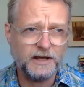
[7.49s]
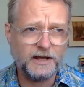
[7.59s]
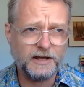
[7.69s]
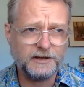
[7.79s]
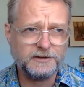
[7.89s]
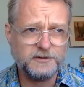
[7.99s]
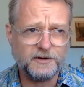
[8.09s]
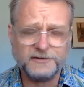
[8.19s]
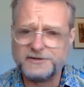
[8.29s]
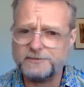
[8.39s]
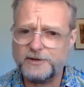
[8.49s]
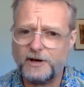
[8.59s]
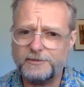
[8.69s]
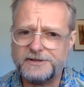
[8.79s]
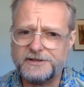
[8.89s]
and to offer some
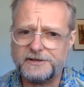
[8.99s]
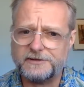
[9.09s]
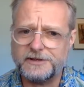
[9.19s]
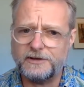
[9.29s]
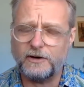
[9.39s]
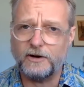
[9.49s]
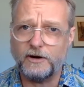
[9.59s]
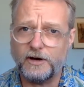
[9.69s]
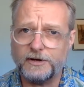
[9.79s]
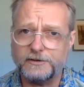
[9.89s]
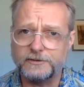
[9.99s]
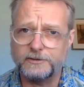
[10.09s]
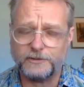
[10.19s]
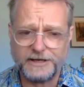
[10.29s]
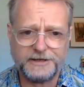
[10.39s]
commentary on
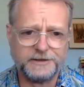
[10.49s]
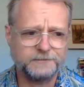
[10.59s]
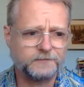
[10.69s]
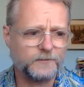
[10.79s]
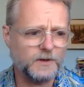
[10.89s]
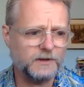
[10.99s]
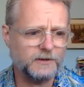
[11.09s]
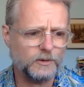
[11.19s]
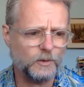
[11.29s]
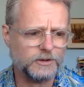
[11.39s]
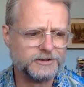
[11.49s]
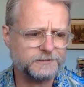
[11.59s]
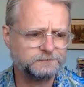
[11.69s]
grading in the course.